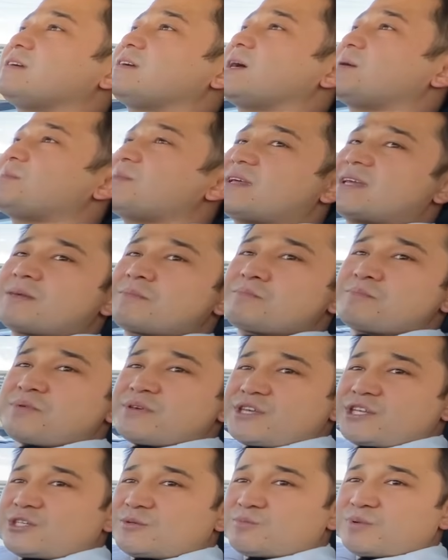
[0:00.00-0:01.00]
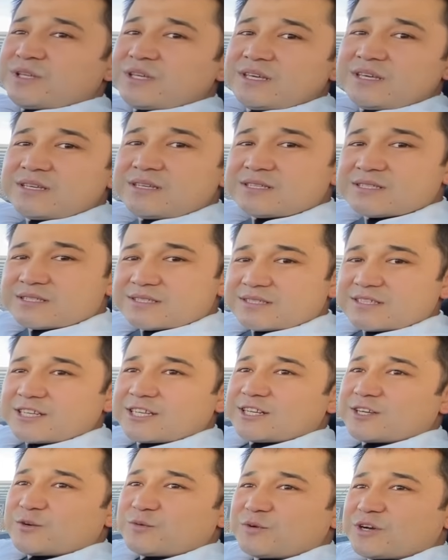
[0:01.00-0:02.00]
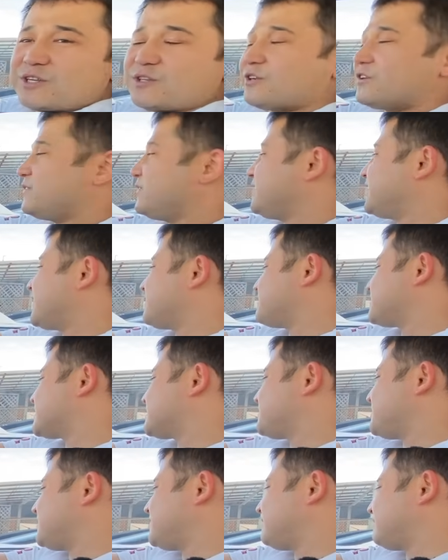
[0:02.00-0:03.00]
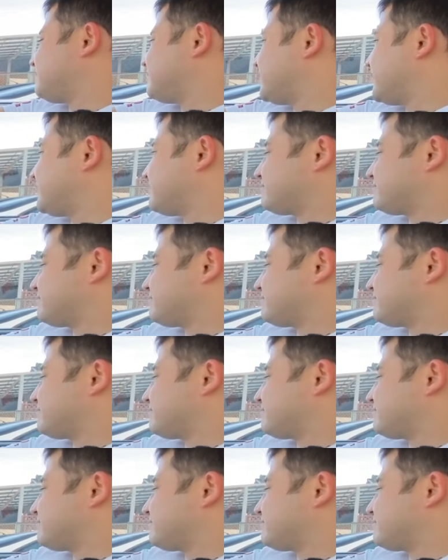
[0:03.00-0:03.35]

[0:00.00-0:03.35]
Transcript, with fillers: I'm like, bitch, please. Why don't we have a speed like